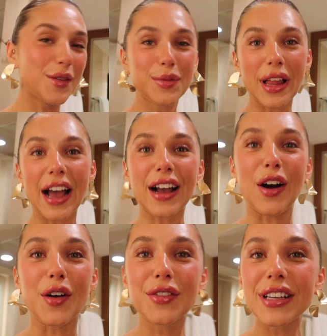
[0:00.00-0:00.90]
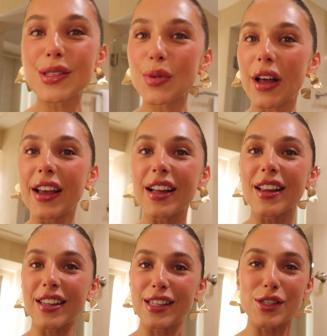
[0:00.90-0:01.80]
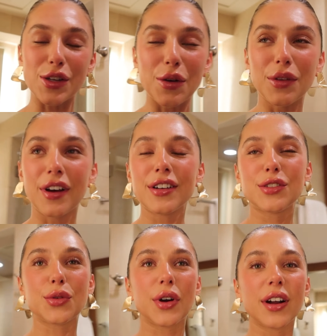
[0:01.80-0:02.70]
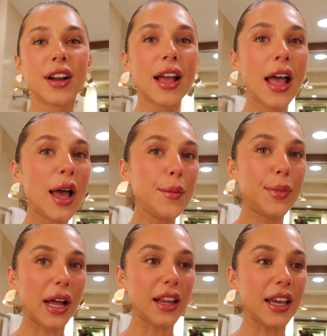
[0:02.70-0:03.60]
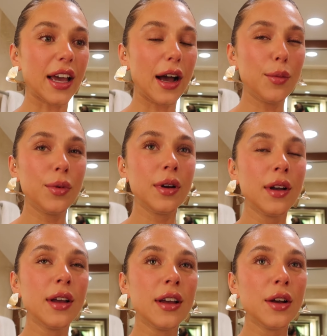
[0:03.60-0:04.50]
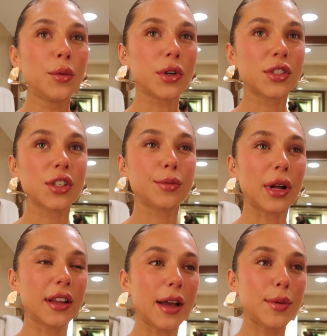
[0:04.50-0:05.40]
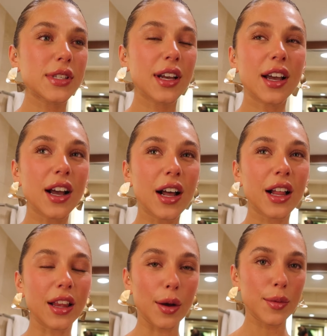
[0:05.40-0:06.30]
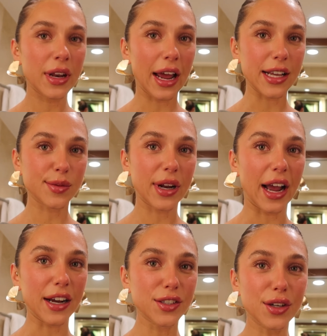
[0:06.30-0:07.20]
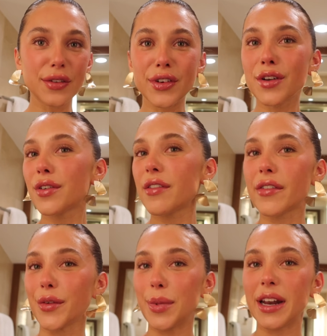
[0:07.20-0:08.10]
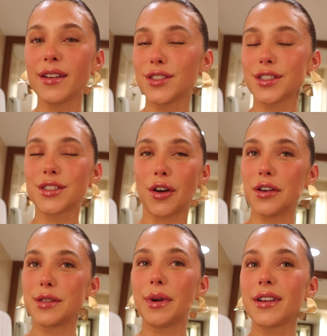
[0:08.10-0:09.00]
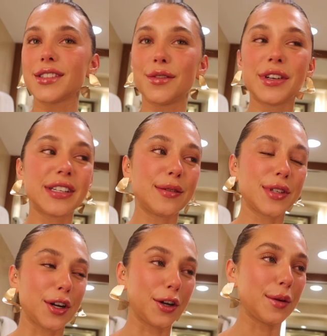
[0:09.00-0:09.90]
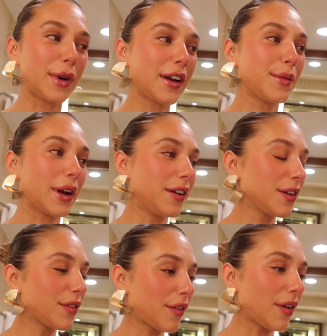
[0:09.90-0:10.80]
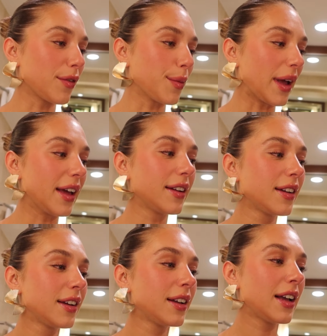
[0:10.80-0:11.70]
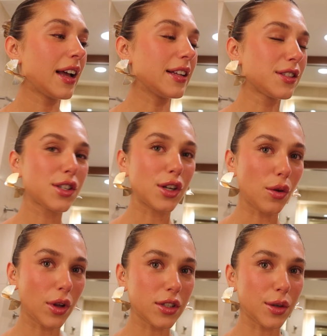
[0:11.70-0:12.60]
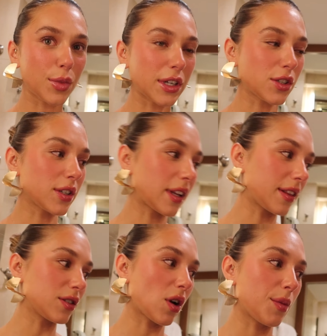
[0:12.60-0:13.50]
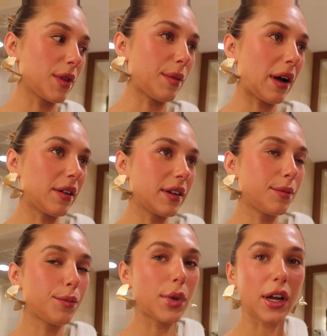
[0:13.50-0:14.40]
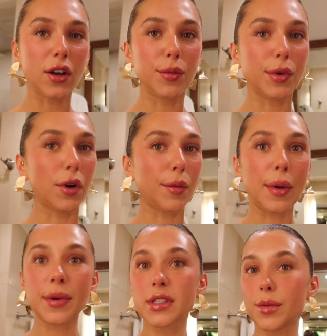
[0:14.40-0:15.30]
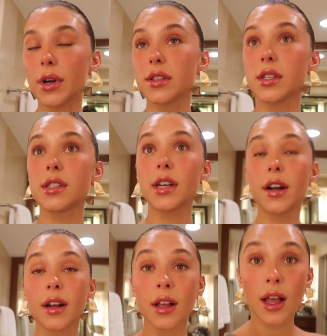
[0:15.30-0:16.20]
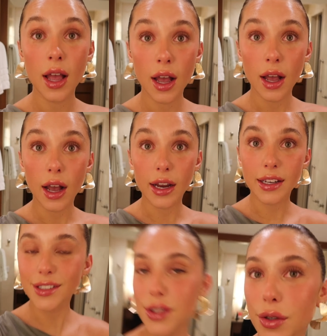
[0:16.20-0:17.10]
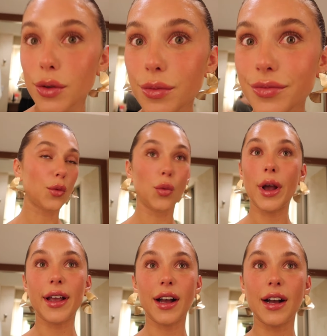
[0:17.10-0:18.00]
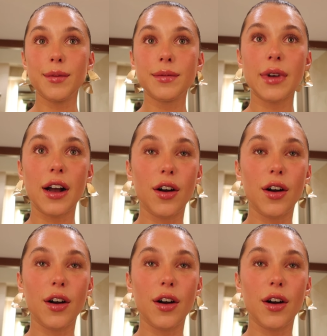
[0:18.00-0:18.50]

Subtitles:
Oh, Black Coffee is playing at like the Snow Lodge or Belly Up. Which Belly Up is like a club in Aspen. I actually don't even know if I've ever been. I've just talked about it so many times and heard about it, but I don't know if I've ever been. And Snow Lodge, I'm pretty sure, is at the top of the mountain, but I could be wrong. Maybe it's somewhere else this year. I need to wake up.